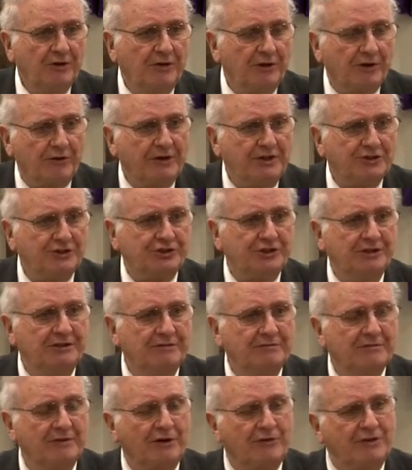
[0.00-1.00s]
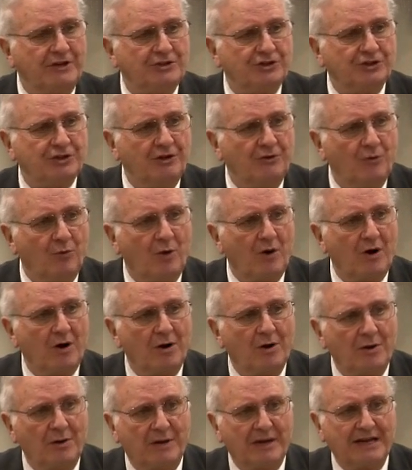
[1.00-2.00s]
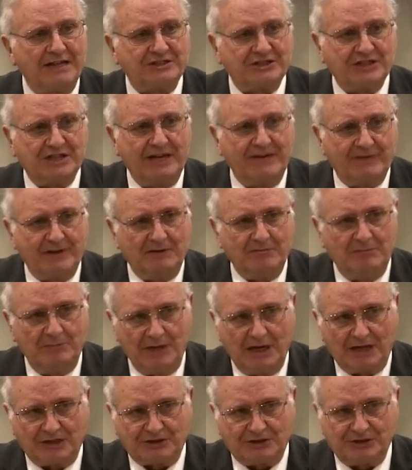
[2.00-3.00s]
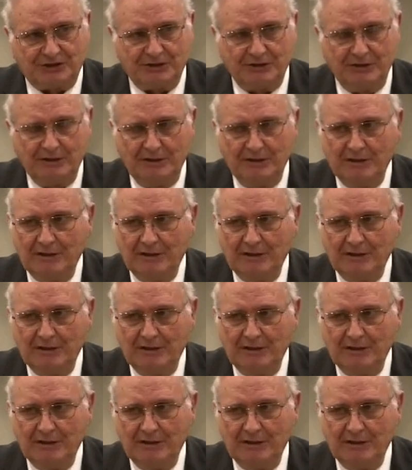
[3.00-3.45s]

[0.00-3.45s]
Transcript: the Christian, the Christian world has given much.